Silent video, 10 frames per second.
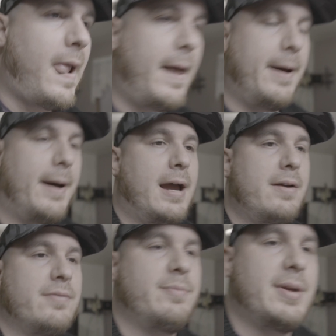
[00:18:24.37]

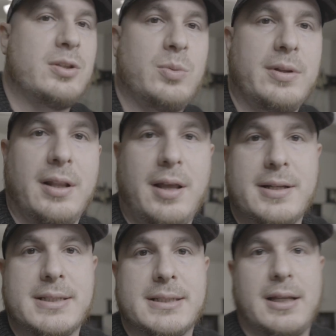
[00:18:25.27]
I've messed with a lot
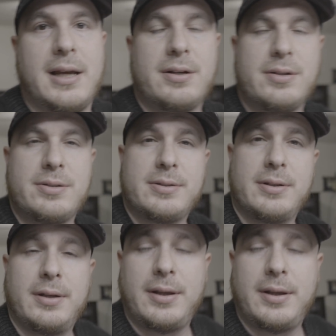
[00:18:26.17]
of sliders,